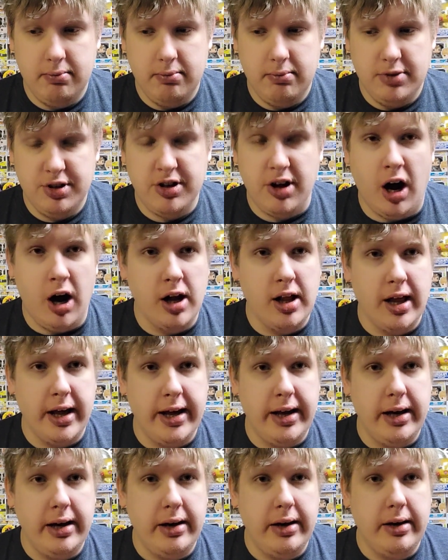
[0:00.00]
Scarlet.
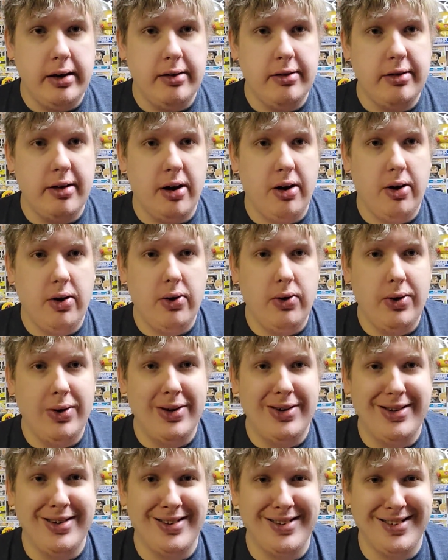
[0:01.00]
So,
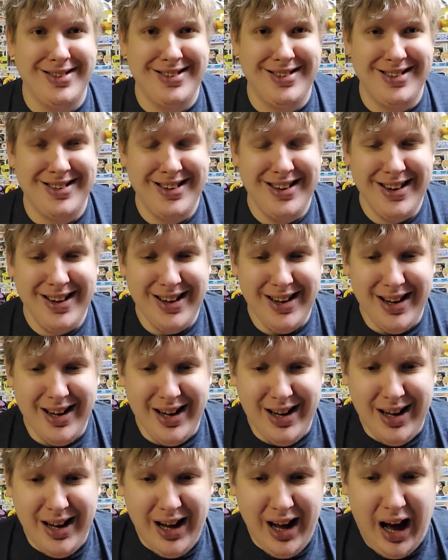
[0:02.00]

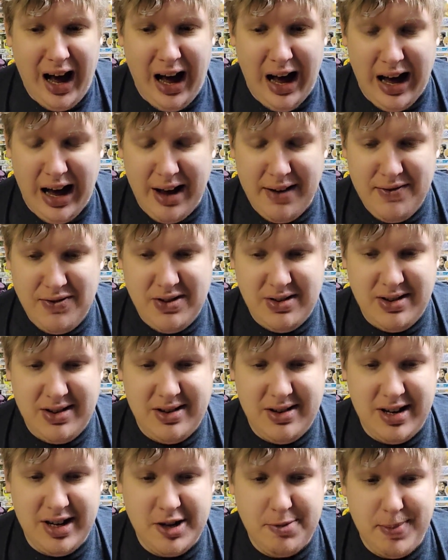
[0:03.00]
I've
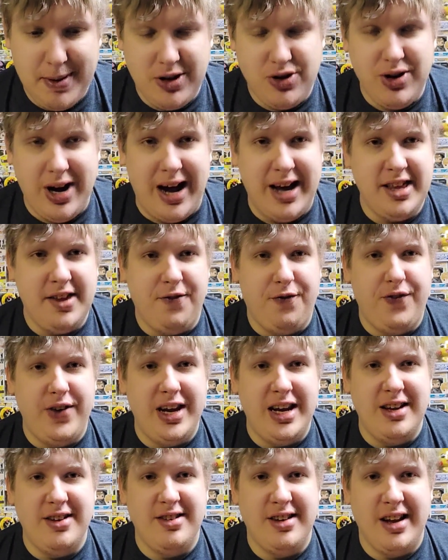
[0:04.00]
just been trying to
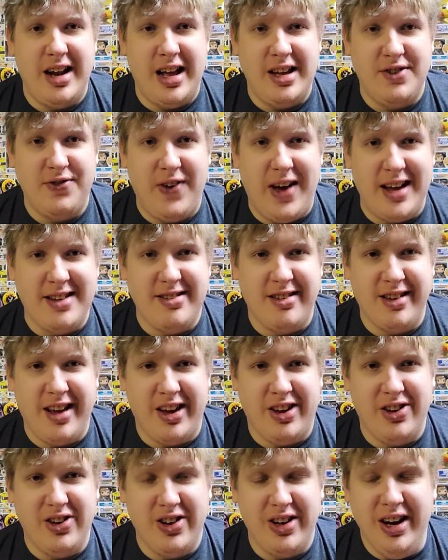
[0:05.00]
finish it as fast as I
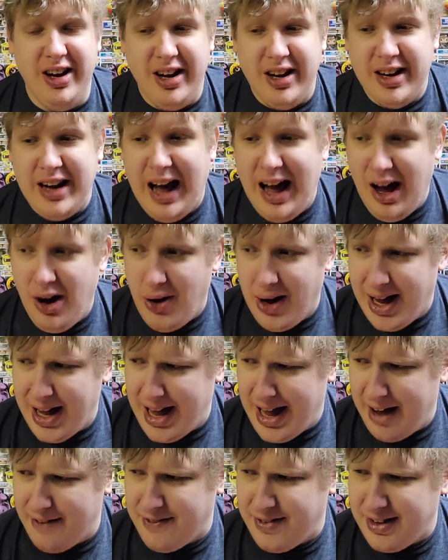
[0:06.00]
could. Now that
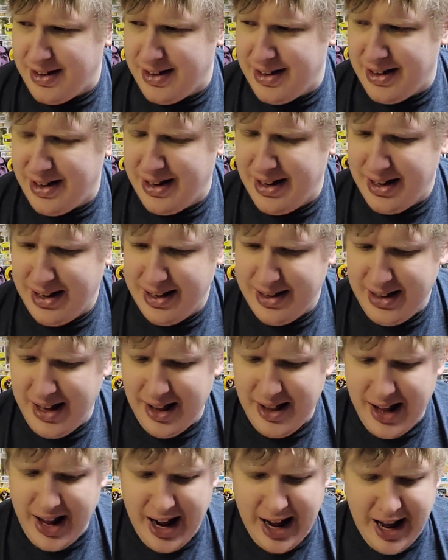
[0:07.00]

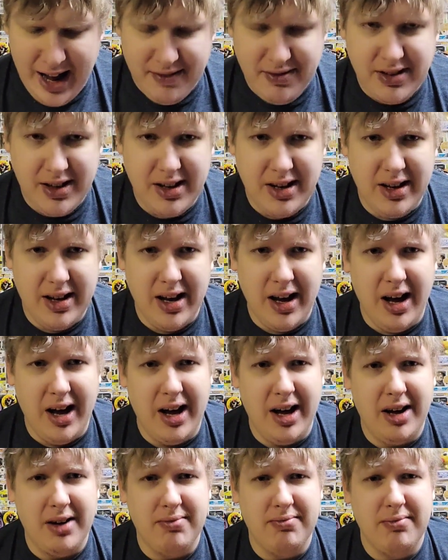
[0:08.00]
I have
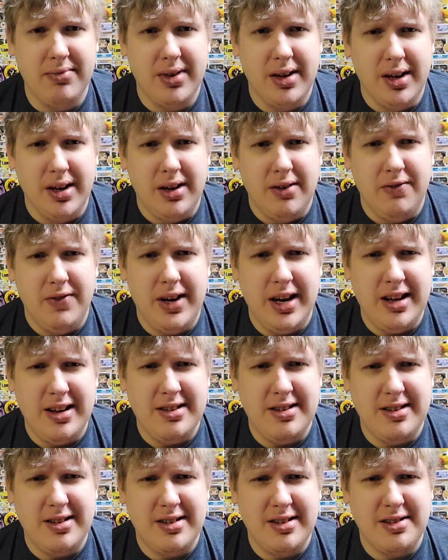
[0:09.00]
to finish
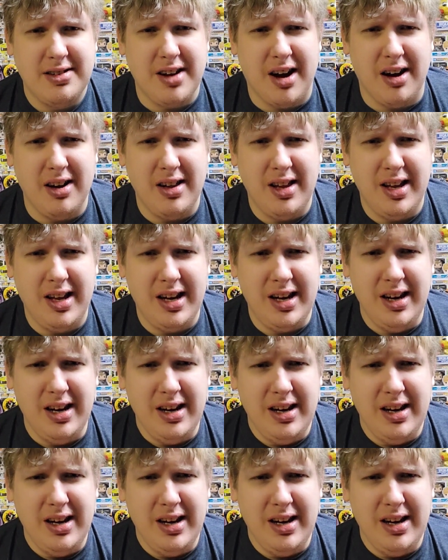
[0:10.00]
Scarlet.